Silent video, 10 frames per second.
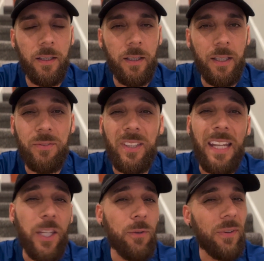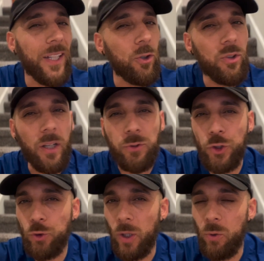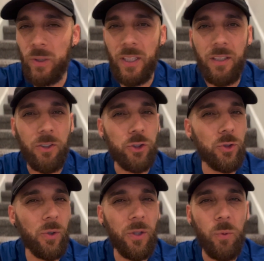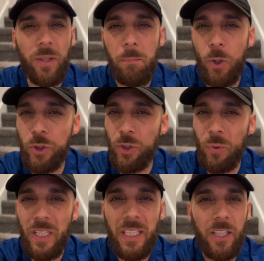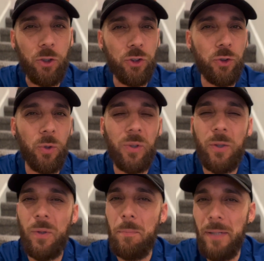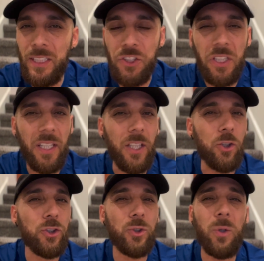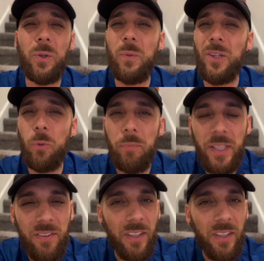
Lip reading: If today you find yourself struggling, you're struggling with emotional eating, you're struggling with binge eating, you're struggling with obesity,